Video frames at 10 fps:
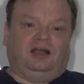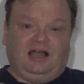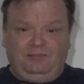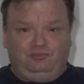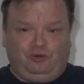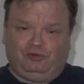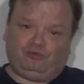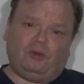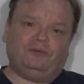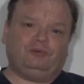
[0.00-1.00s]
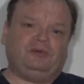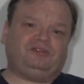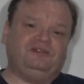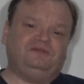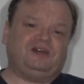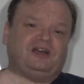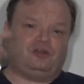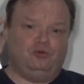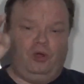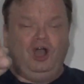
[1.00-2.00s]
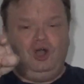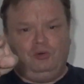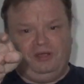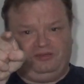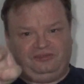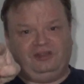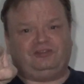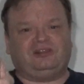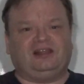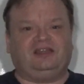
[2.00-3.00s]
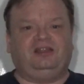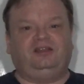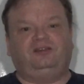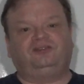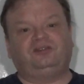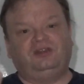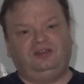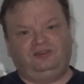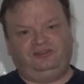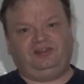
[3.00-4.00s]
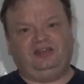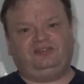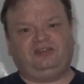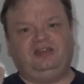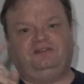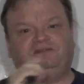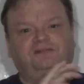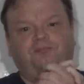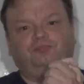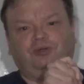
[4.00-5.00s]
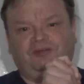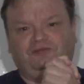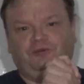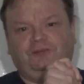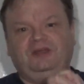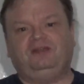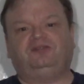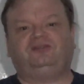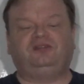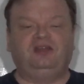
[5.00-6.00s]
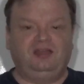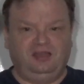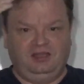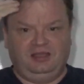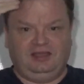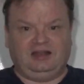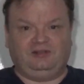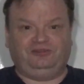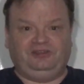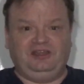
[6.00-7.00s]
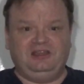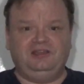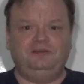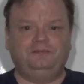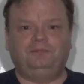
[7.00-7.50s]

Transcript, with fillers: I'm Chris Wolvie with the Wrestling Vlog, who always tells it like it is. Stay safe, pray for peace, See ya.